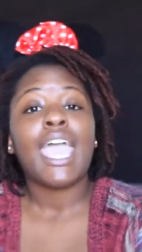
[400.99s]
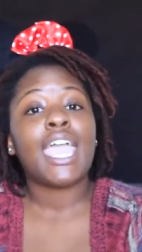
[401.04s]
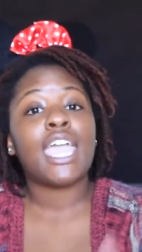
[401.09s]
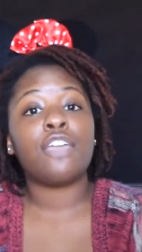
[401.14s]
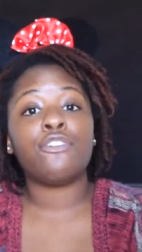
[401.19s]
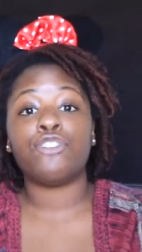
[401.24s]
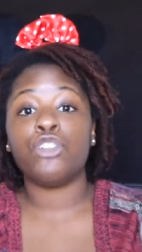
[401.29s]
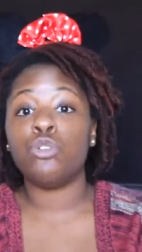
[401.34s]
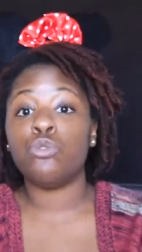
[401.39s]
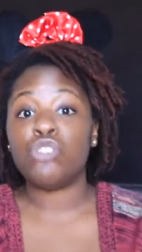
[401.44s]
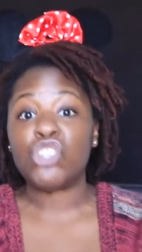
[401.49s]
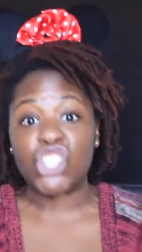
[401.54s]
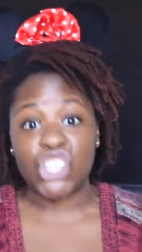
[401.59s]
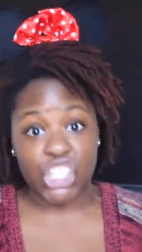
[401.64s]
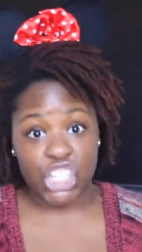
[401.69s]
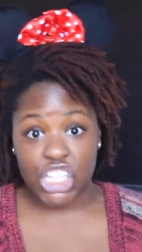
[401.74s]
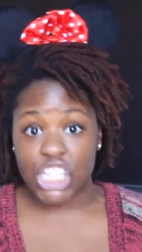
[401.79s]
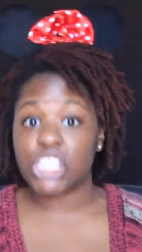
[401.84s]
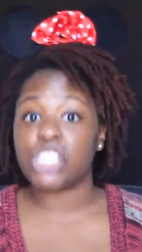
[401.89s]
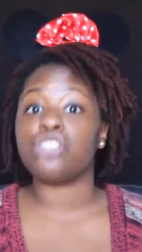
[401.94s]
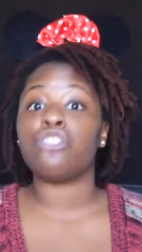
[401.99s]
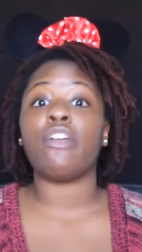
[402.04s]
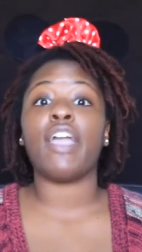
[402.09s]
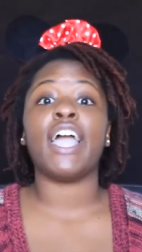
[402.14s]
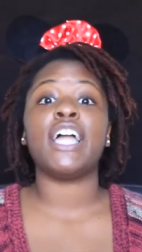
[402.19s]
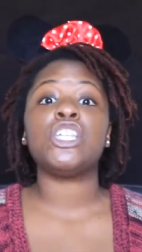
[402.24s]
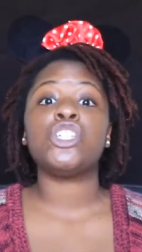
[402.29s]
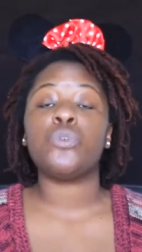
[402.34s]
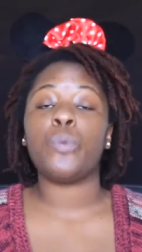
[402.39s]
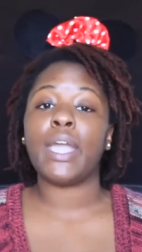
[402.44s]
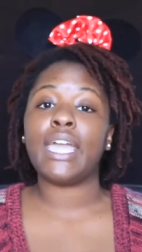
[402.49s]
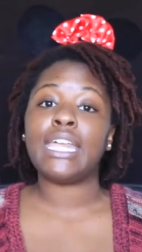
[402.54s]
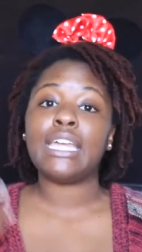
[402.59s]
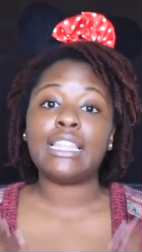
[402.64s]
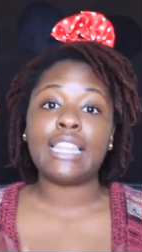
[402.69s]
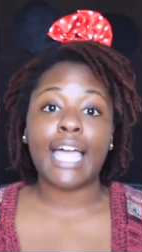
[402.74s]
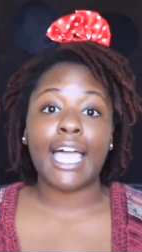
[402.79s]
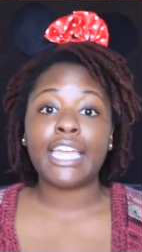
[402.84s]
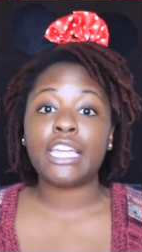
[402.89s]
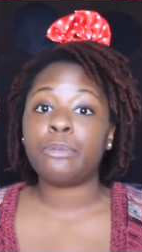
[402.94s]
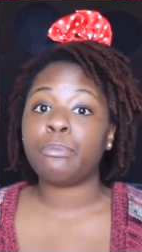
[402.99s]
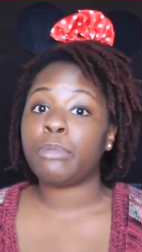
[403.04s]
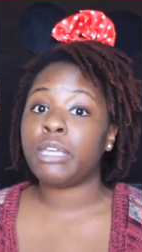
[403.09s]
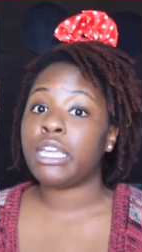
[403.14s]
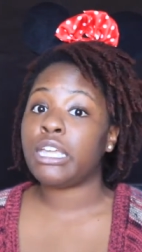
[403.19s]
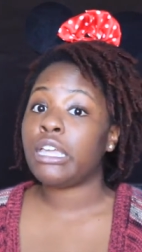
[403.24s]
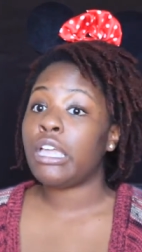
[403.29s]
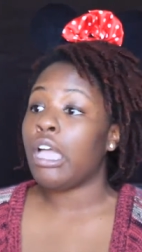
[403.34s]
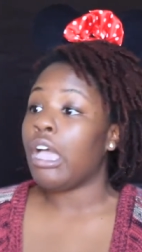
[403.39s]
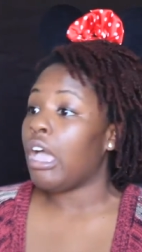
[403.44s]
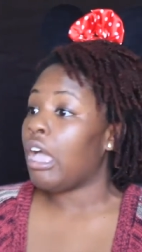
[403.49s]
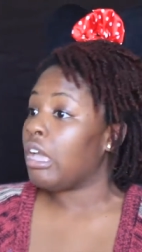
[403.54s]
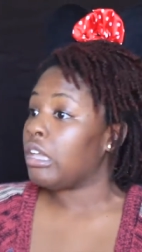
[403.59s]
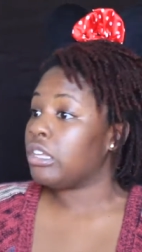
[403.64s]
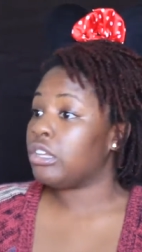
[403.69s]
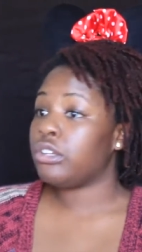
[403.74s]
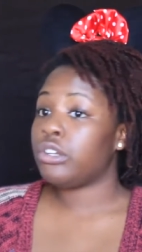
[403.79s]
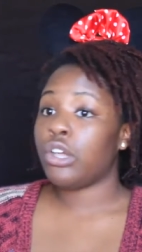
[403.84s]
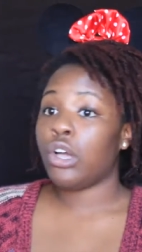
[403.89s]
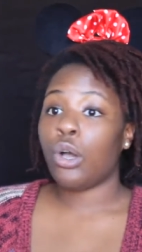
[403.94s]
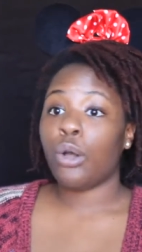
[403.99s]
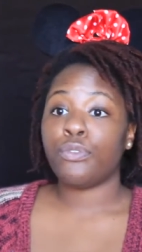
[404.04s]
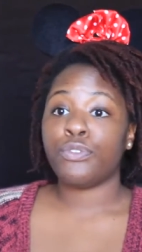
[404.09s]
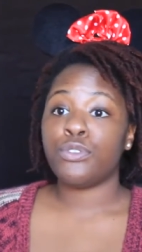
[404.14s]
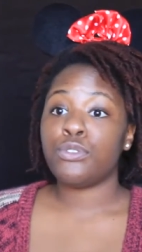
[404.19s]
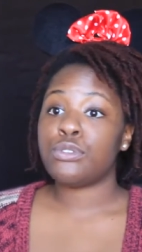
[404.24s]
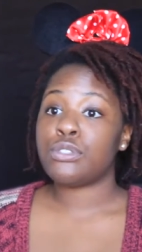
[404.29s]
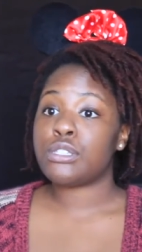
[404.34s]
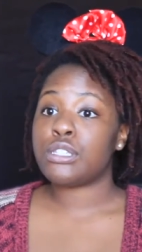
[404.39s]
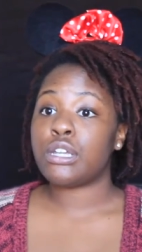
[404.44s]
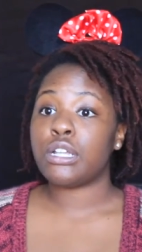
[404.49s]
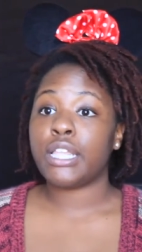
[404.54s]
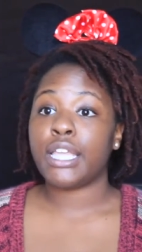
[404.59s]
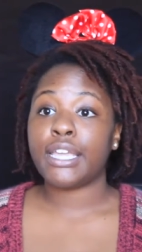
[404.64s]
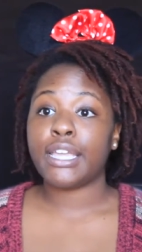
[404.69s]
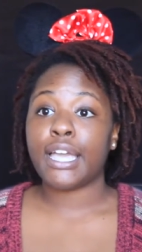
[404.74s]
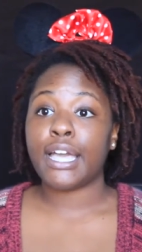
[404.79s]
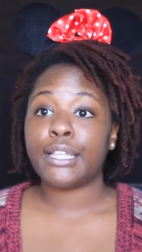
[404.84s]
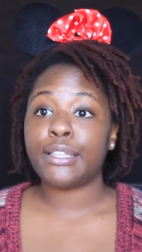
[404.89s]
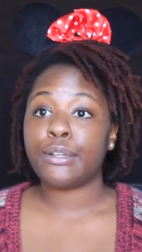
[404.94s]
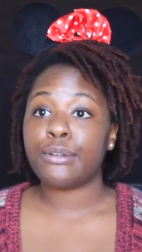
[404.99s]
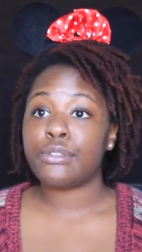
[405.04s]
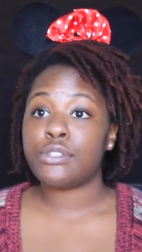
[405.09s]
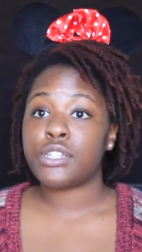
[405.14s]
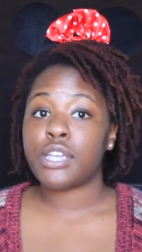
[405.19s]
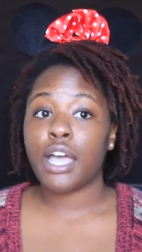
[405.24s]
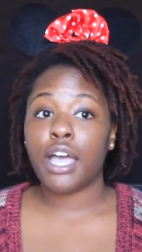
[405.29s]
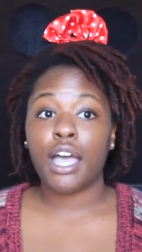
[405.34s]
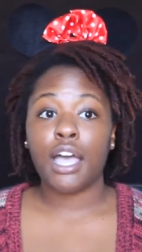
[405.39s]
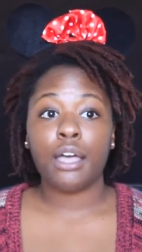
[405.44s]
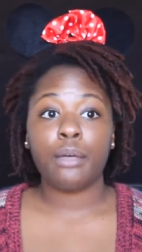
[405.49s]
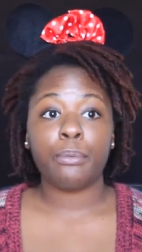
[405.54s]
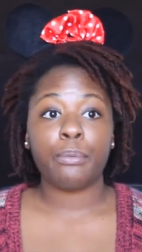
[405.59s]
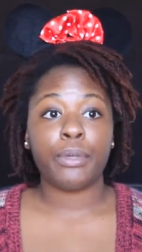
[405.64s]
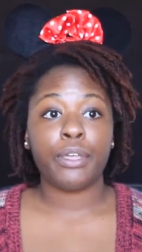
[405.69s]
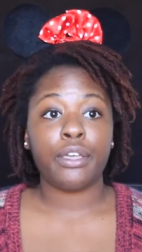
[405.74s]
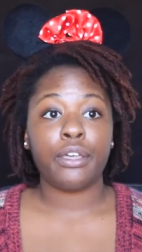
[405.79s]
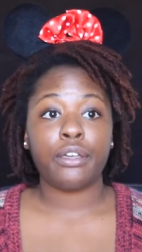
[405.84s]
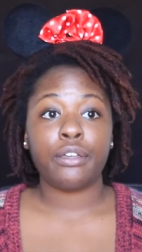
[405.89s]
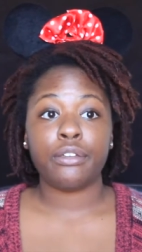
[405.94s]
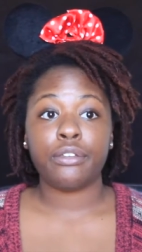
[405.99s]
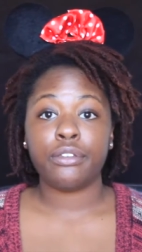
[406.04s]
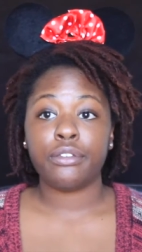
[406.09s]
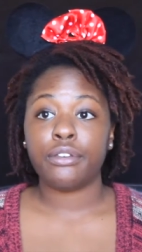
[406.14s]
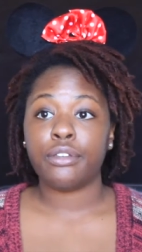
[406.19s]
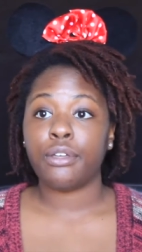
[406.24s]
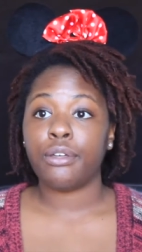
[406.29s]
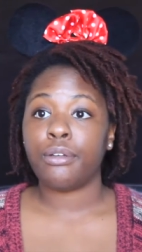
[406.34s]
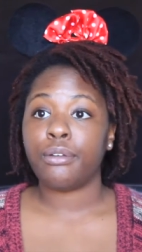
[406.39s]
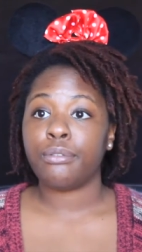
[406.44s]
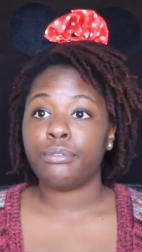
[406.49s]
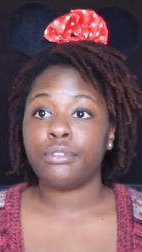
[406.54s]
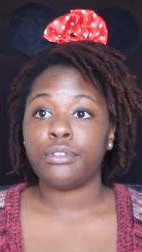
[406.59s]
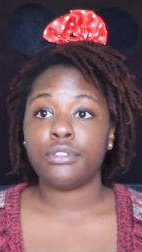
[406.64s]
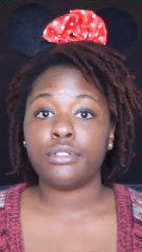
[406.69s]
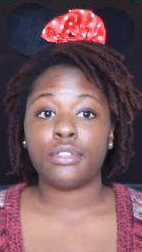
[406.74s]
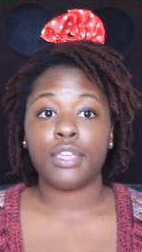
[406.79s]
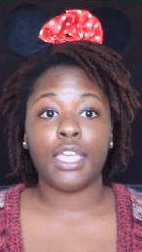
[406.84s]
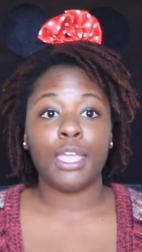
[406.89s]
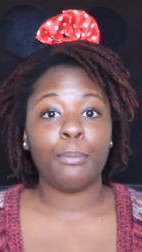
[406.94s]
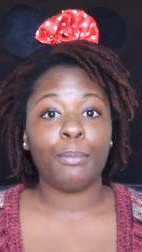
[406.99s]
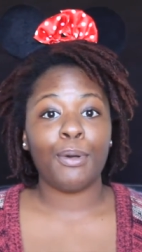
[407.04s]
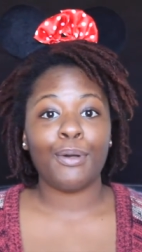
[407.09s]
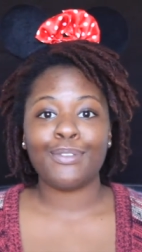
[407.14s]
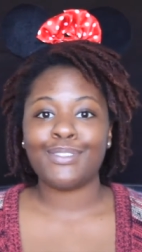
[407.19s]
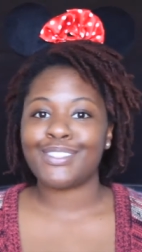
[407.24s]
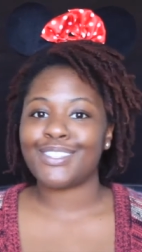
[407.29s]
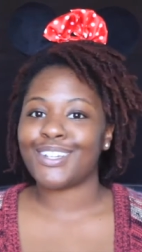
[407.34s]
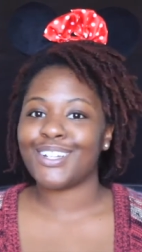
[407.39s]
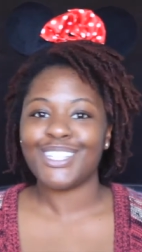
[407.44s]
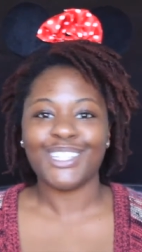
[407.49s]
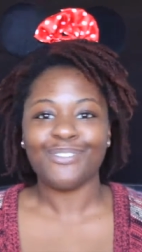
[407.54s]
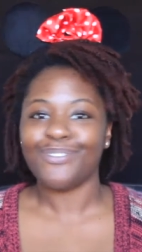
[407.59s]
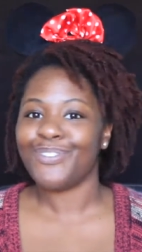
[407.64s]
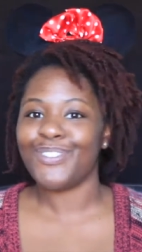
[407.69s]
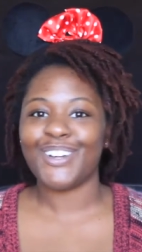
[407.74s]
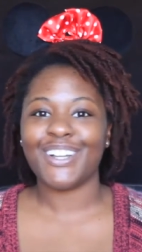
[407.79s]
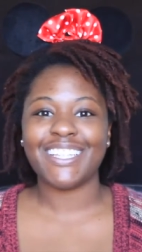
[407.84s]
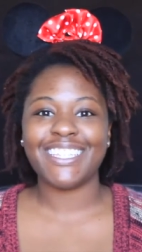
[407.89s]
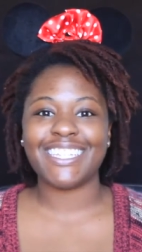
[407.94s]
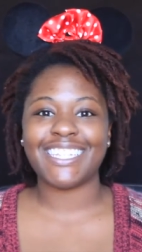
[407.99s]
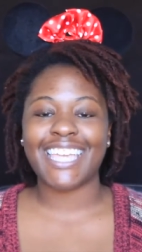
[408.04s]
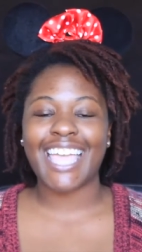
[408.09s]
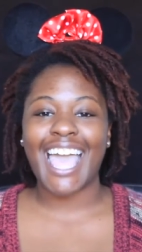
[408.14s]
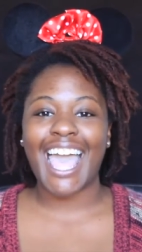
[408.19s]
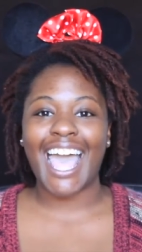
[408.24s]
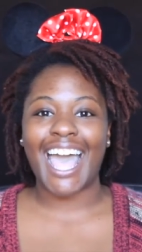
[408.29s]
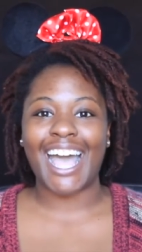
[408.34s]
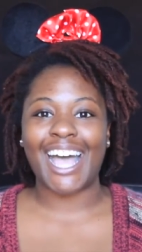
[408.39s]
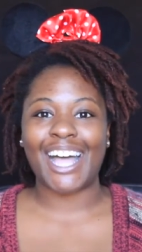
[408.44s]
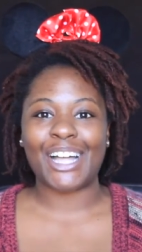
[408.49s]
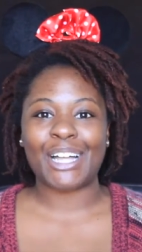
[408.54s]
If you just graduated like me, you know, if you still ain't got no job, well, you know, just keep on searching for a job.